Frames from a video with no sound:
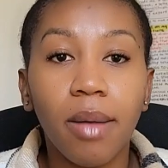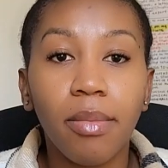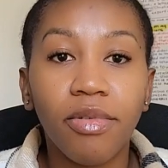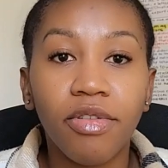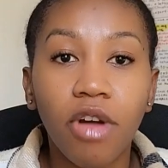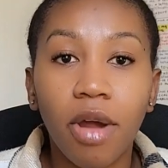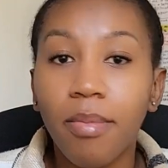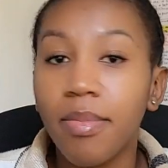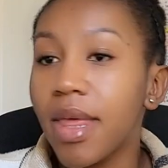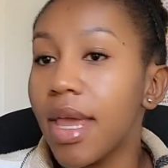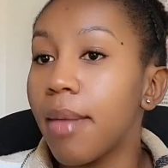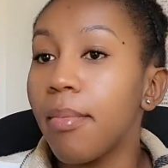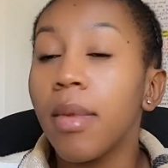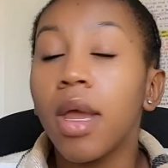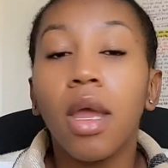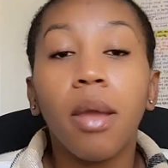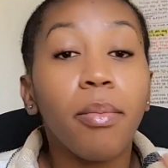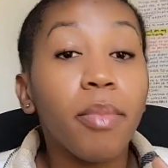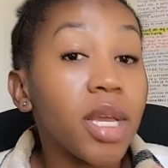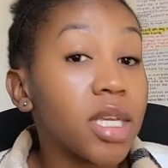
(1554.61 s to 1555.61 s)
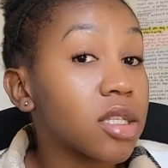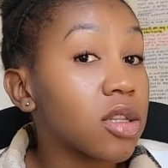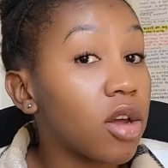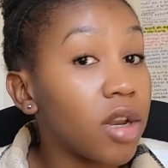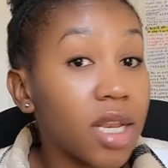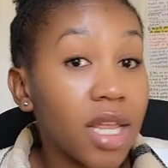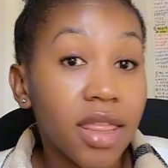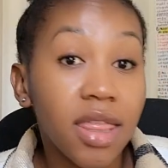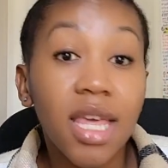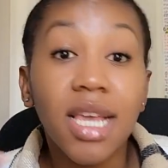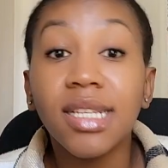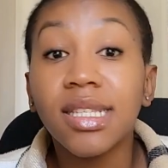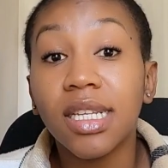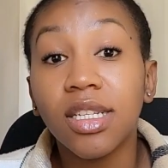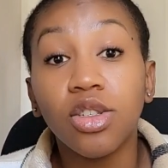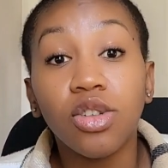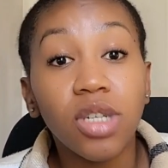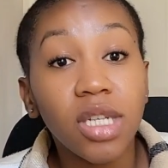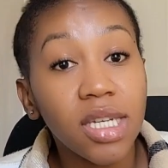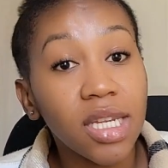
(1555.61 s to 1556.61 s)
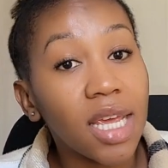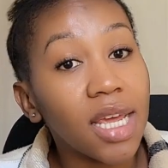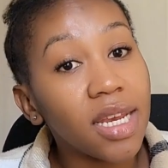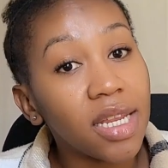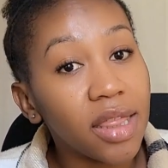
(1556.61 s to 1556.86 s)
from them based on the things that you didn't get